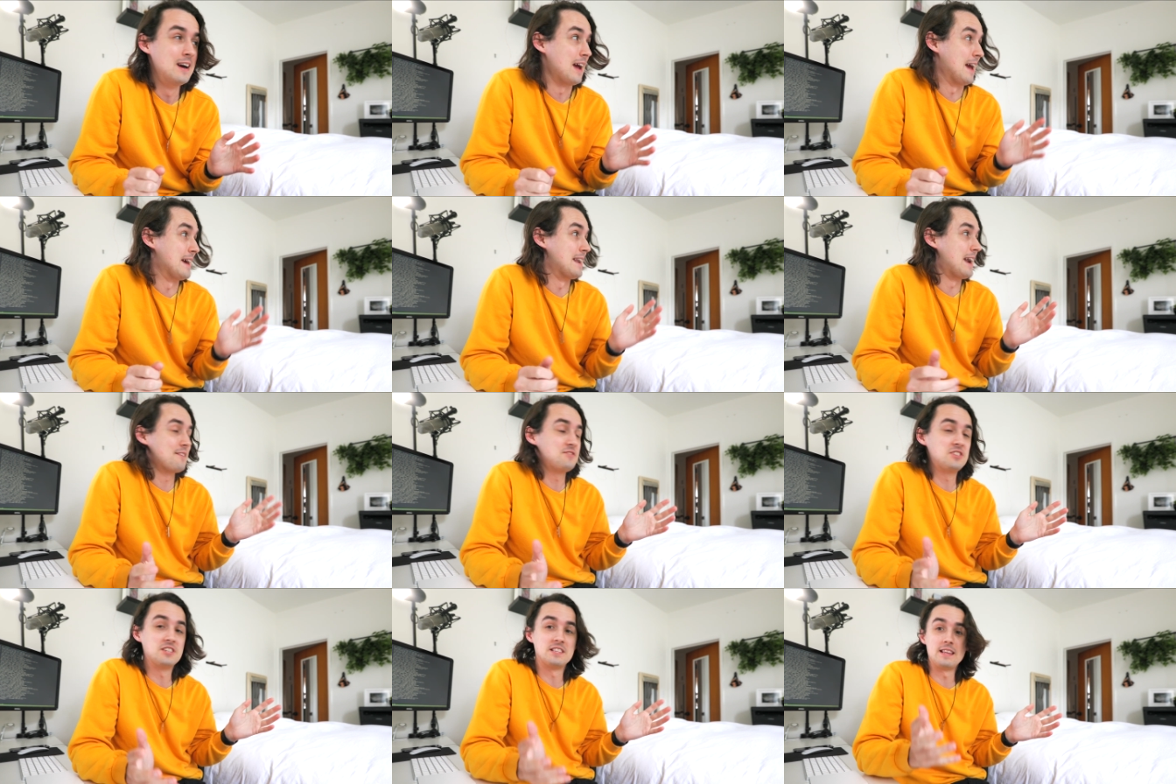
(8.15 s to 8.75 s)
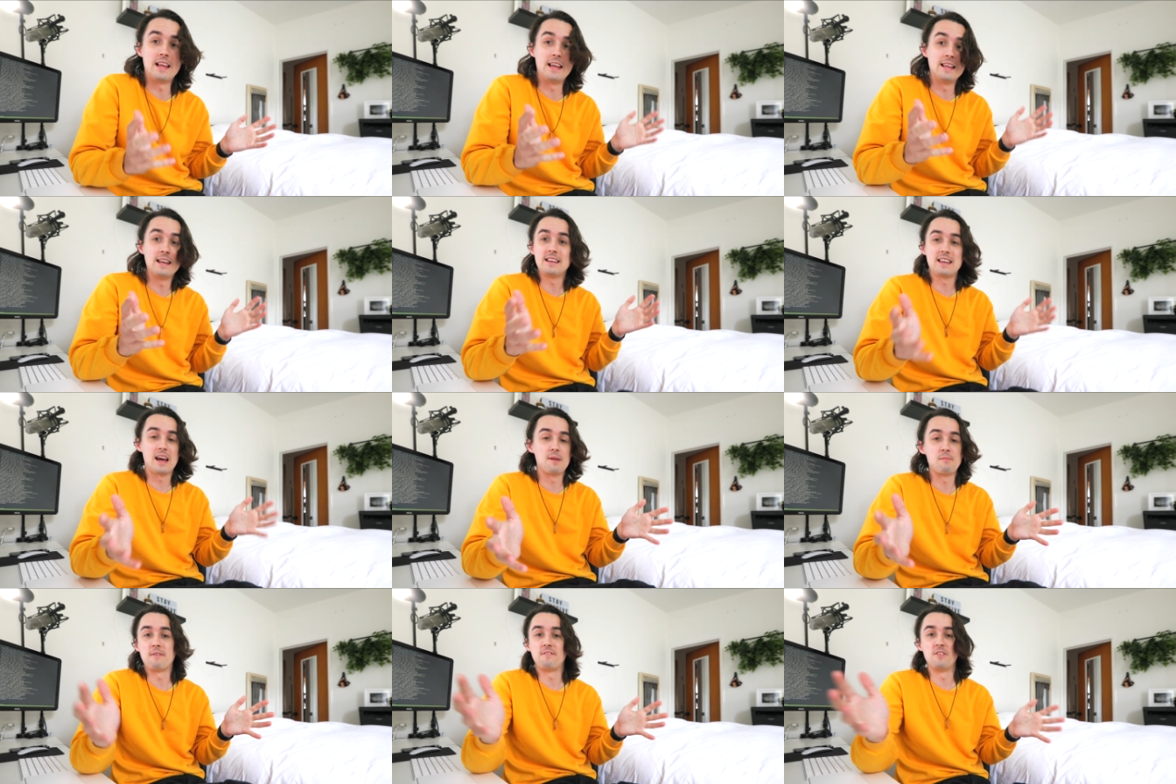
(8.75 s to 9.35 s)
and
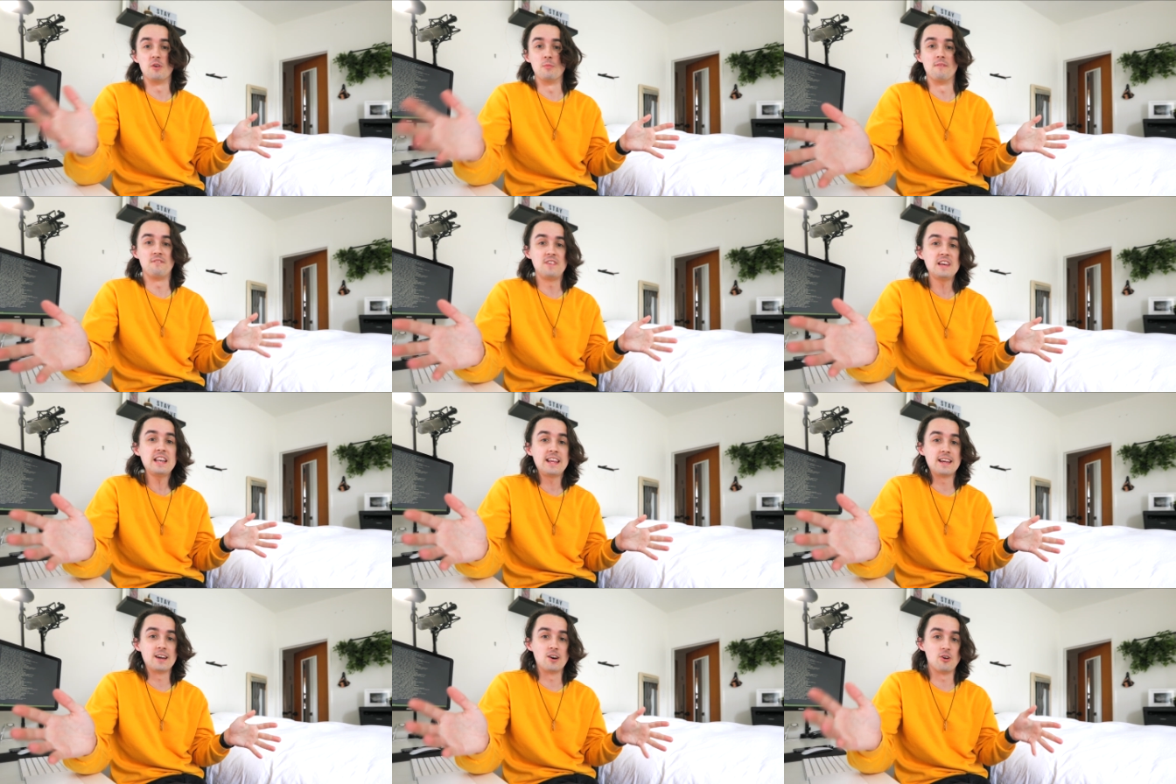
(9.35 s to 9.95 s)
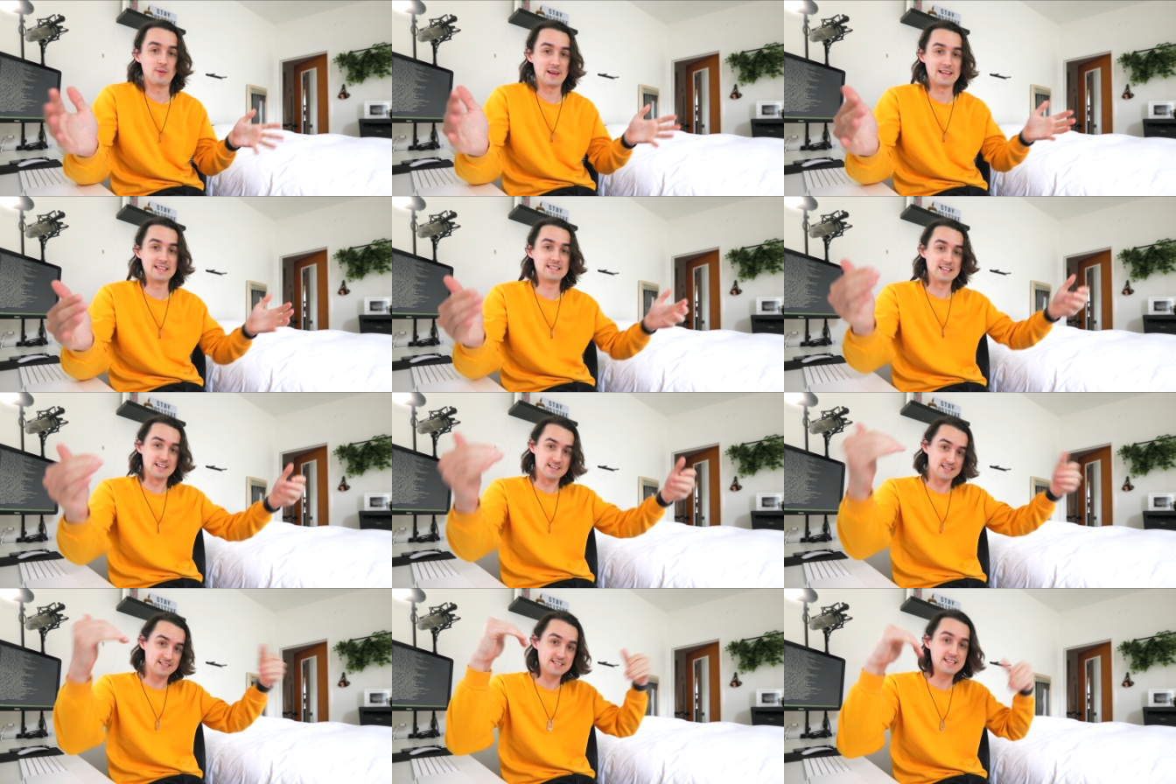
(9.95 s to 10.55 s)
anytime I film a video, it's
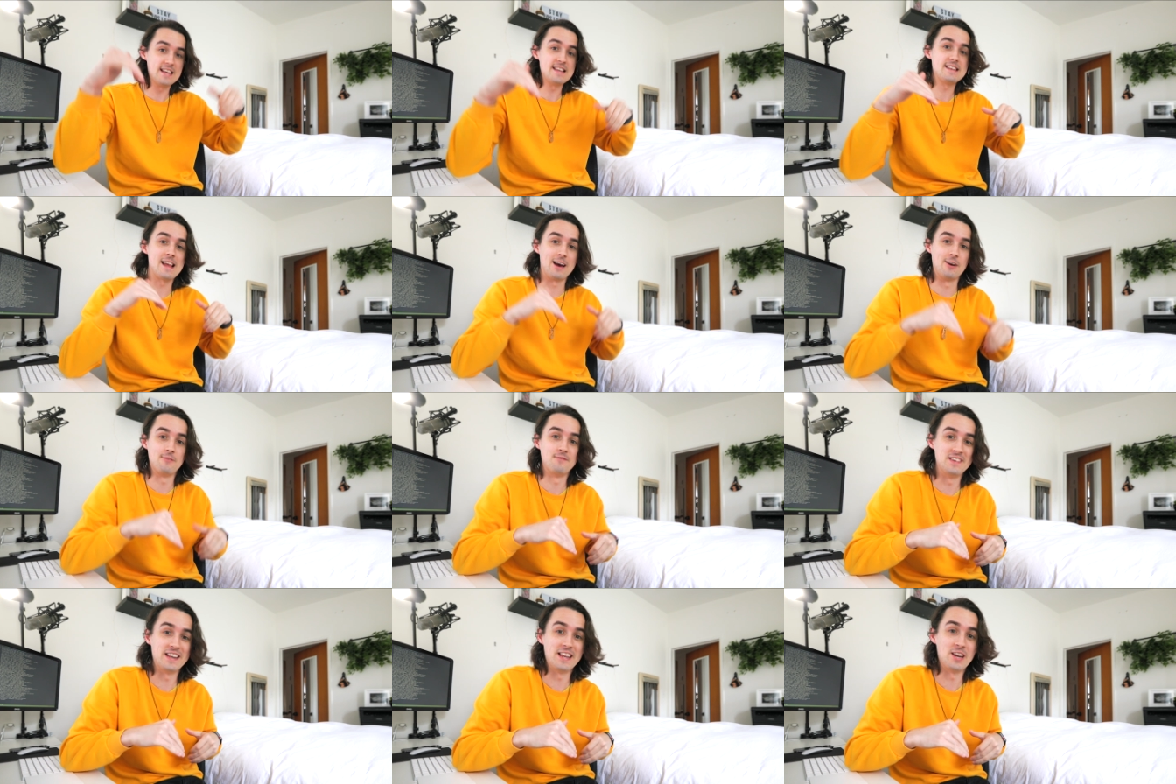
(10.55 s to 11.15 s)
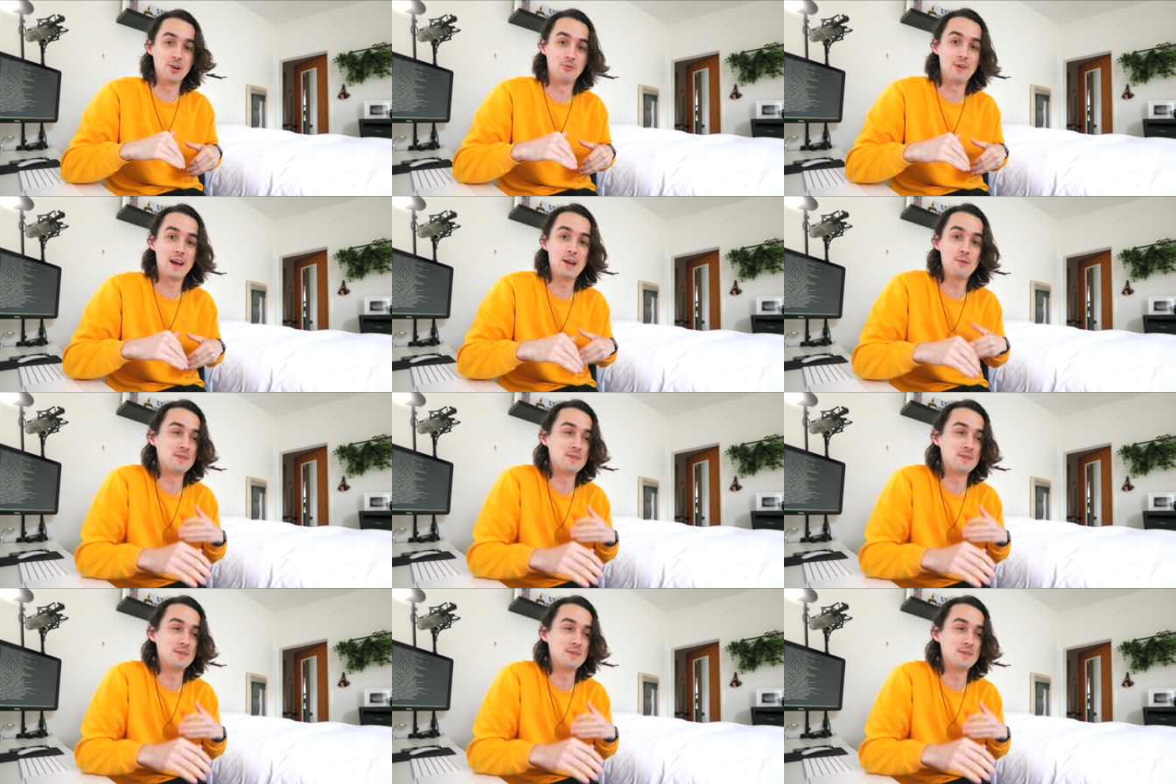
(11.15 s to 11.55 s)
a sit down video, right?